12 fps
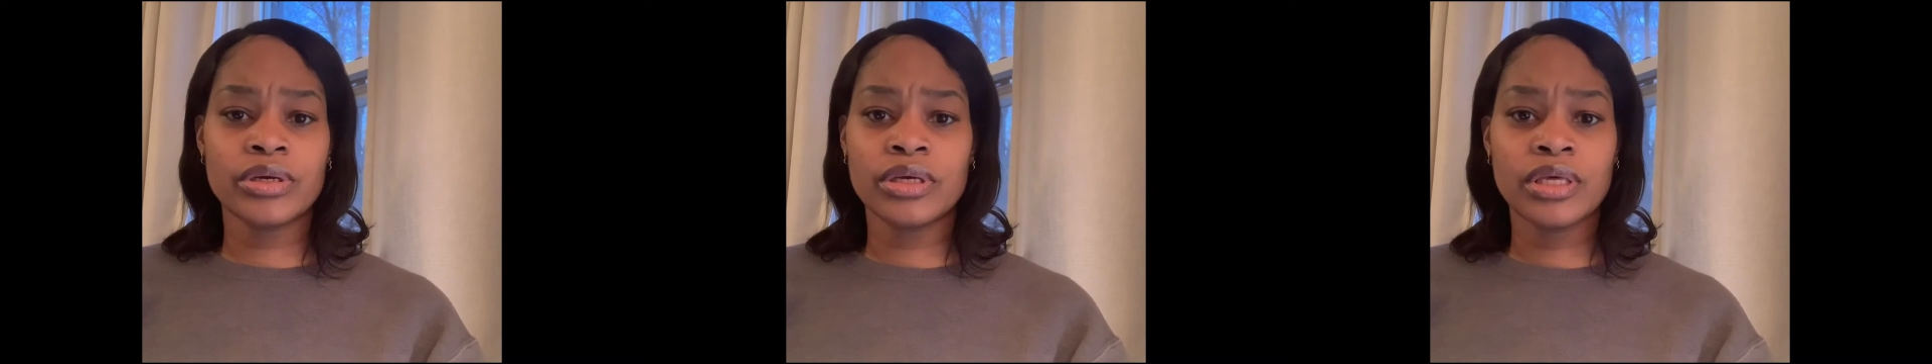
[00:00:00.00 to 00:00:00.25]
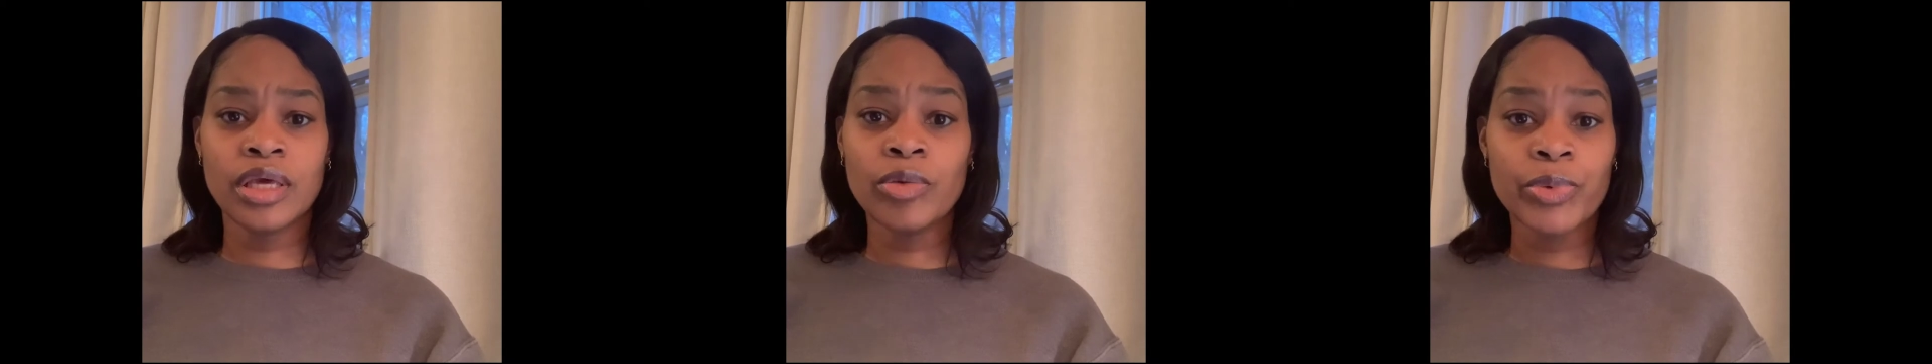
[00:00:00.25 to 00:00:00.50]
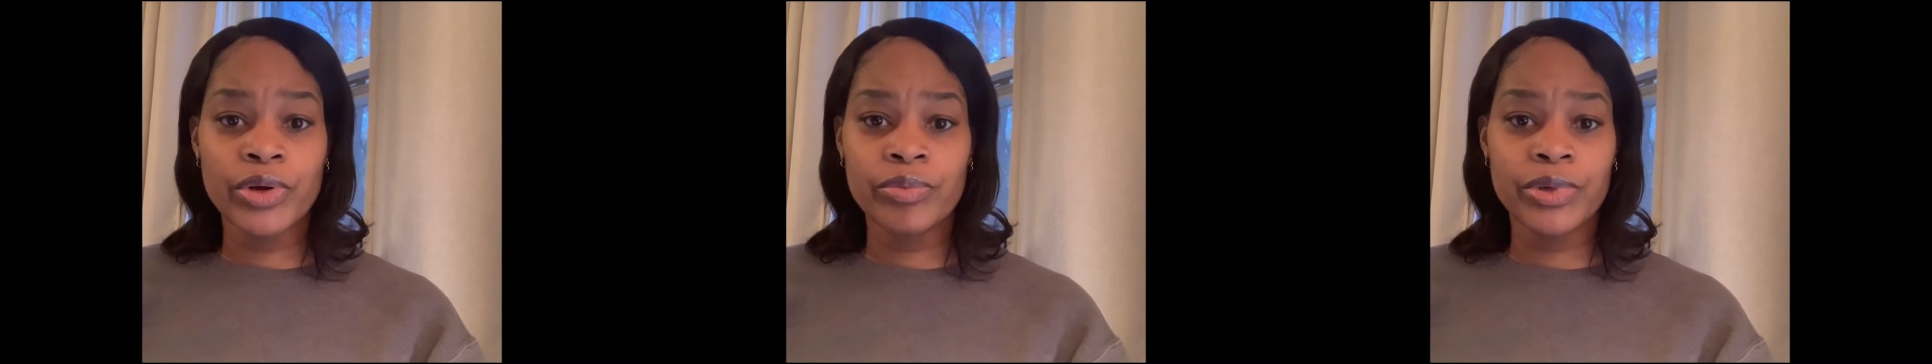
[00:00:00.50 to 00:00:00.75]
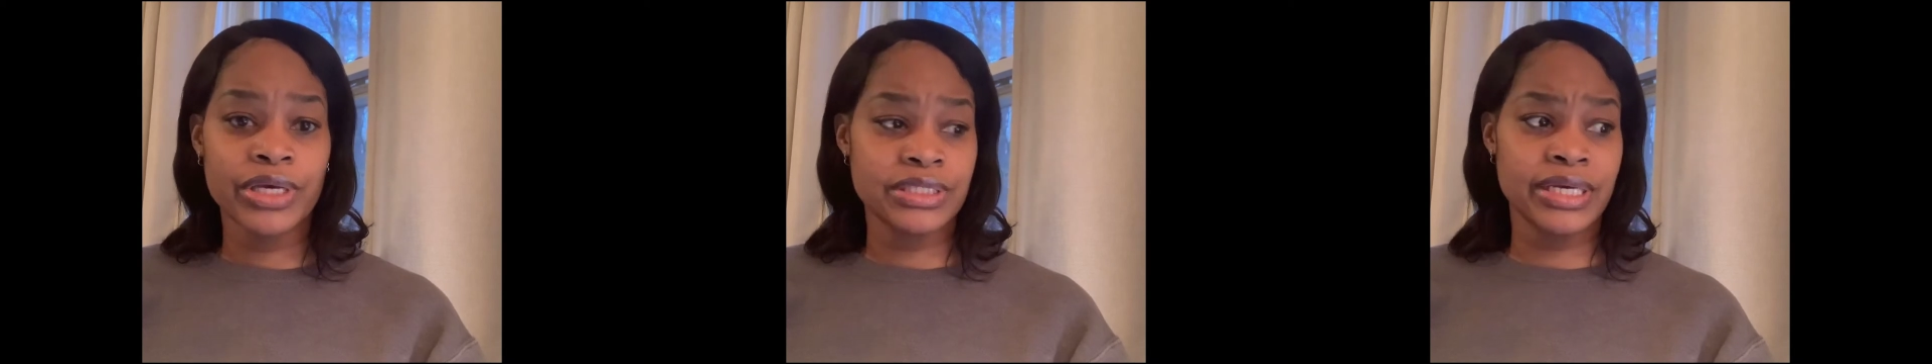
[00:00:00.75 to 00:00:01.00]
keep her
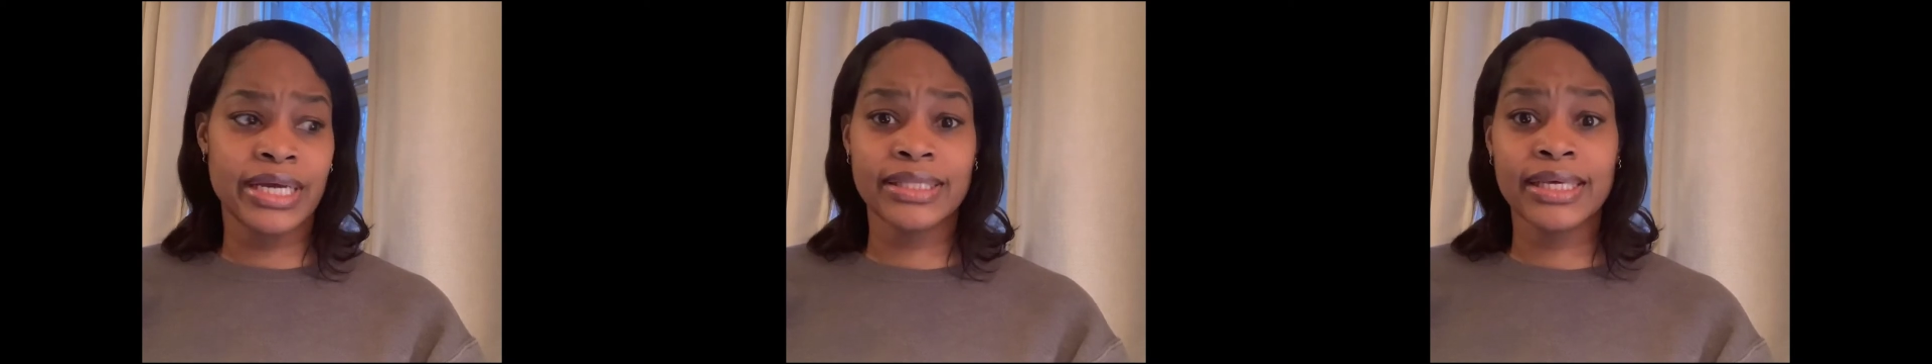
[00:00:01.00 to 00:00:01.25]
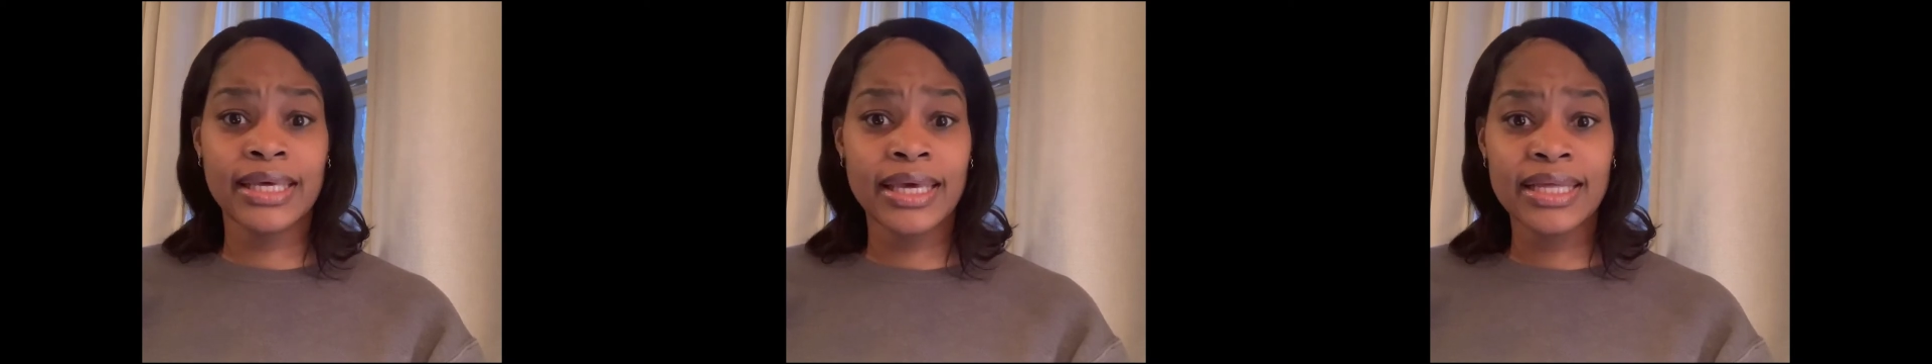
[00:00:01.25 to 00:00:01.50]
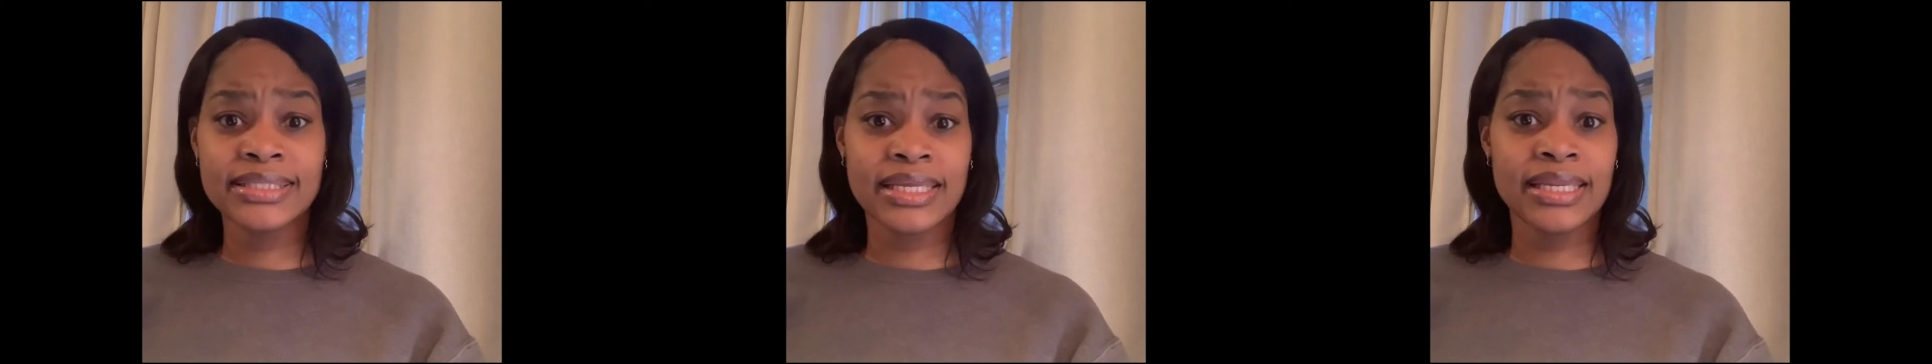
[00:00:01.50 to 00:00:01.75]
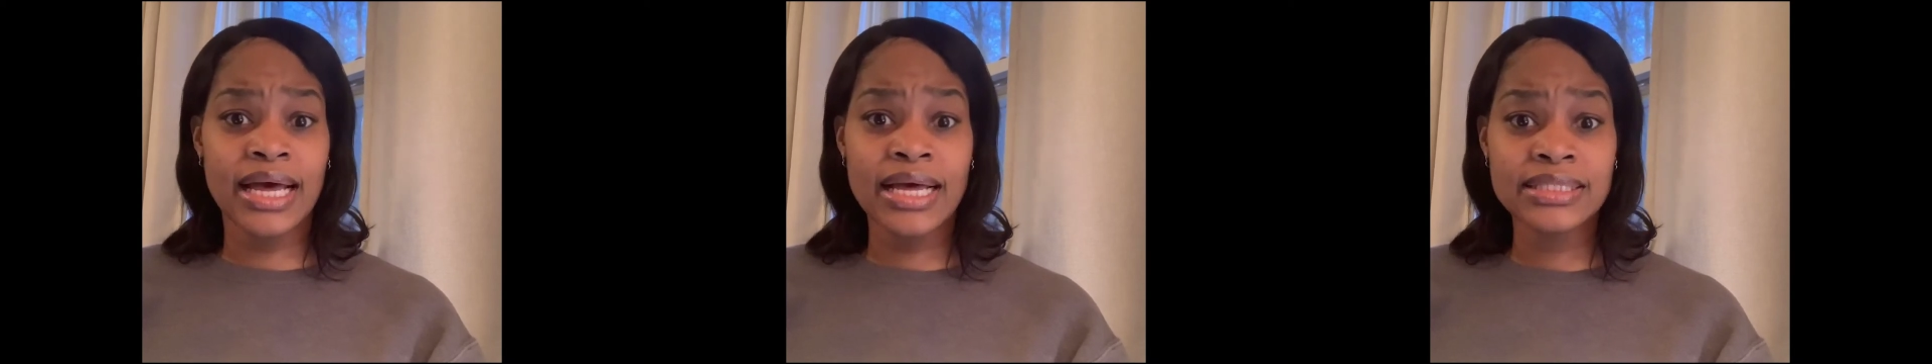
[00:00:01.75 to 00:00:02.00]
because I got the kids
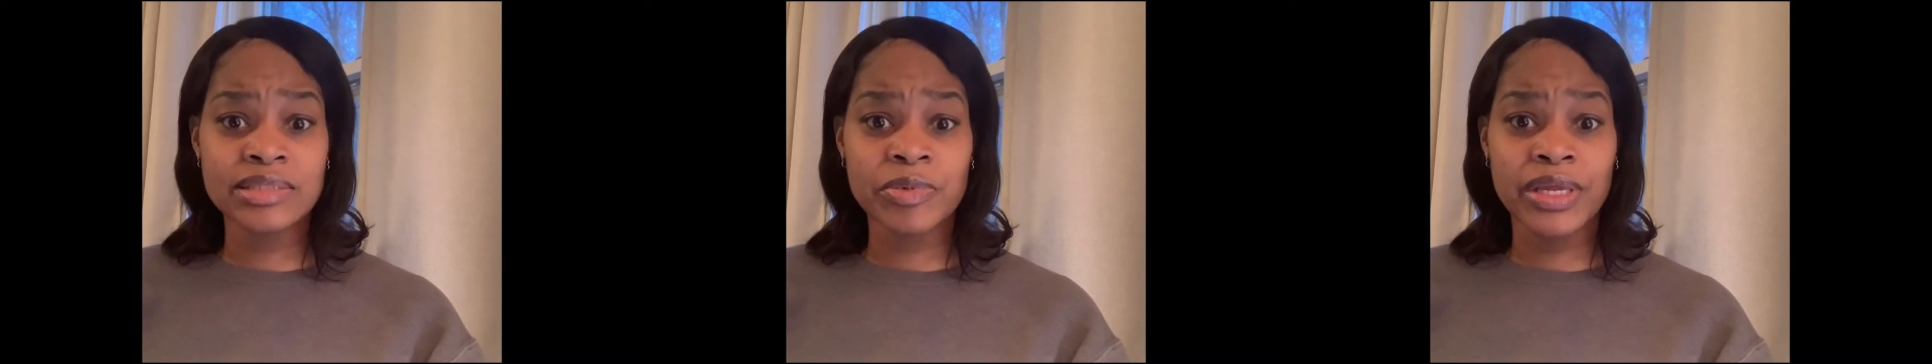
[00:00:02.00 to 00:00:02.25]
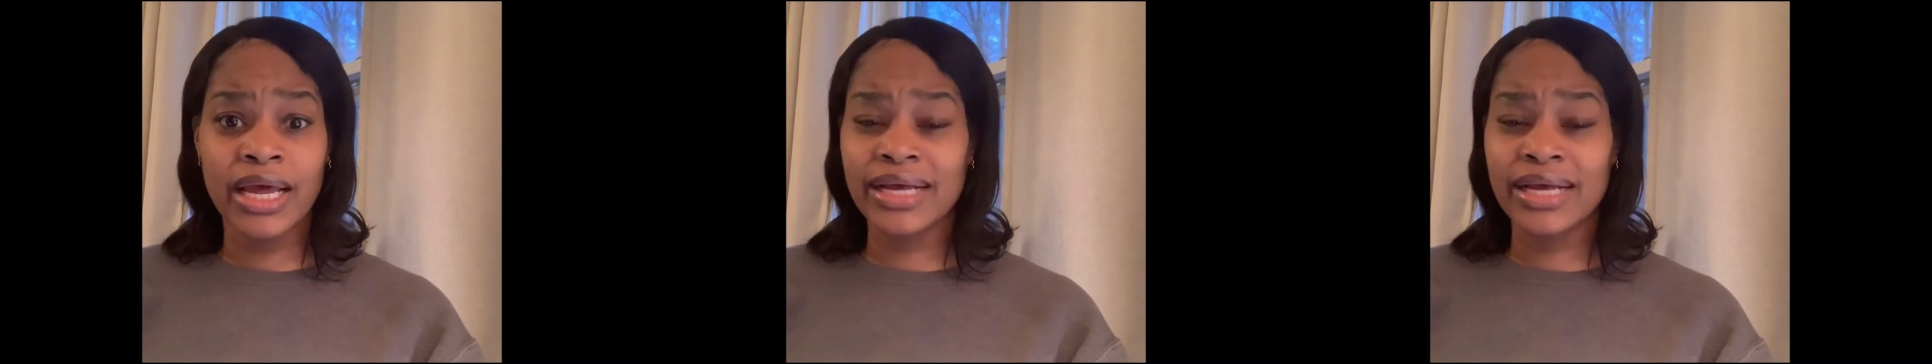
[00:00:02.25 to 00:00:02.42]
and the husband.